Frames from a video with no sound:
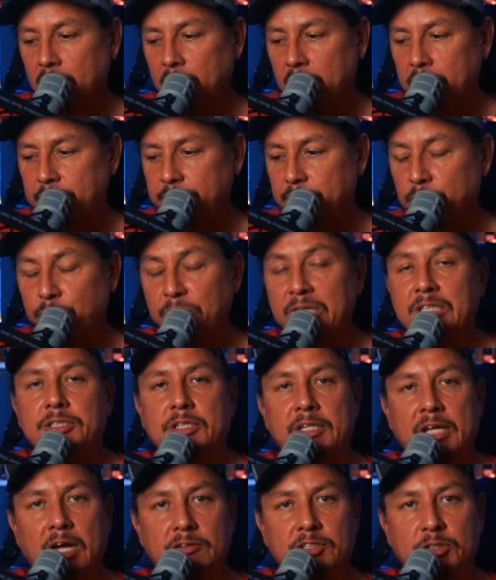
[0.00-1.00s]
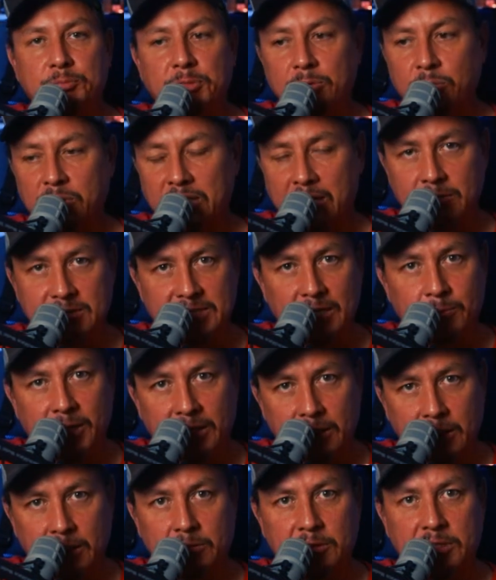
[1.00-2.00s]
and for reaching out to me when I was at my
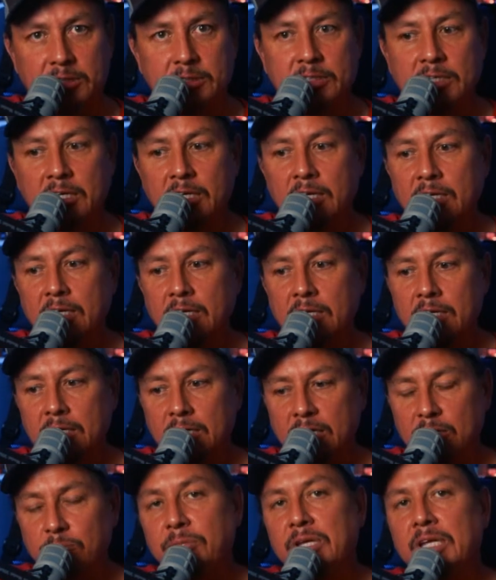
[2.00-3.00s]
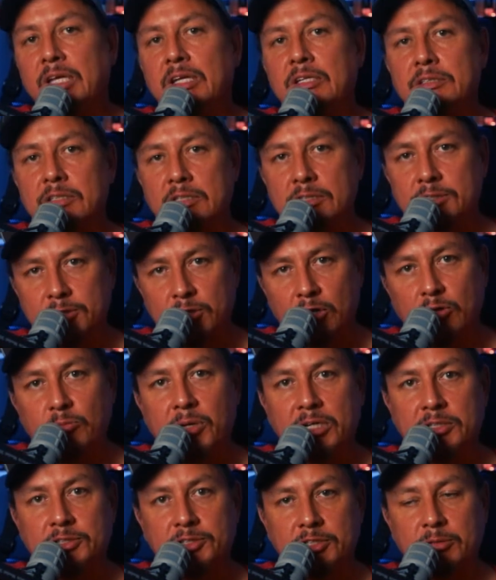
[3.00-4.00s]
lowest. It means so
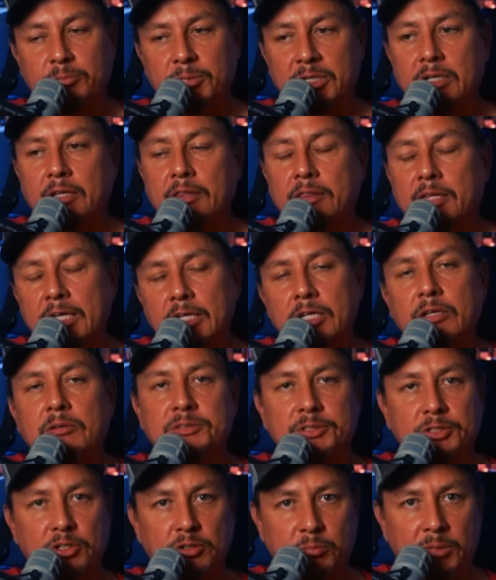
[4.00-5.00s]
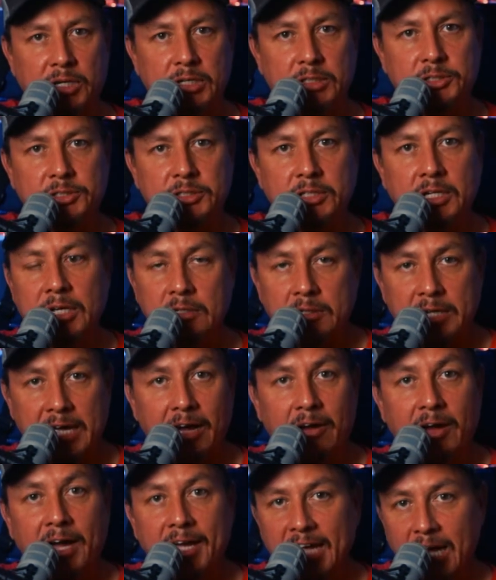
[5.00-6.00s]
much to me. Thank you so much.
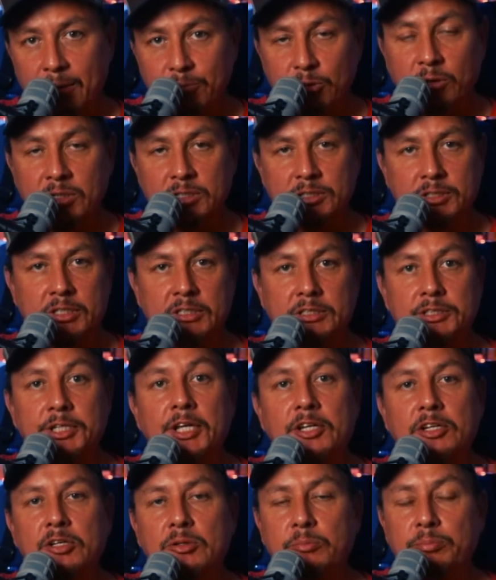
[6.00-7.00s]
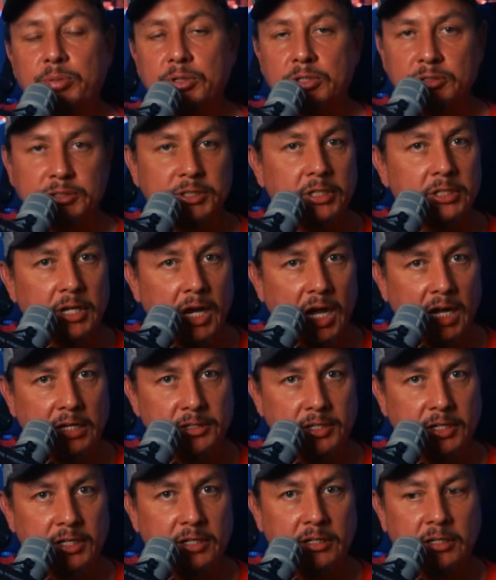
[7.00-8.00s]
Now, I am going to continue producing
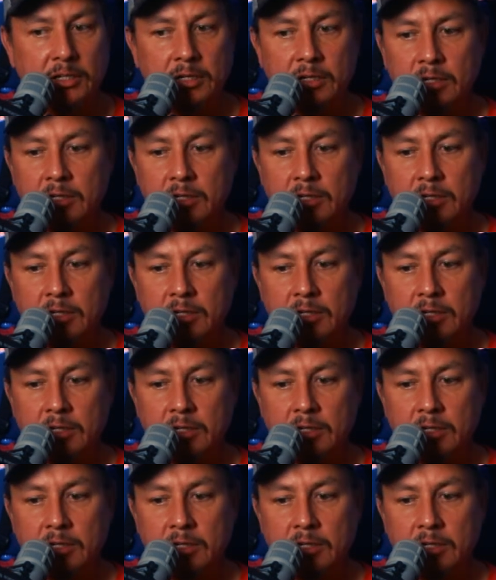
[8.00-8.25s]
content.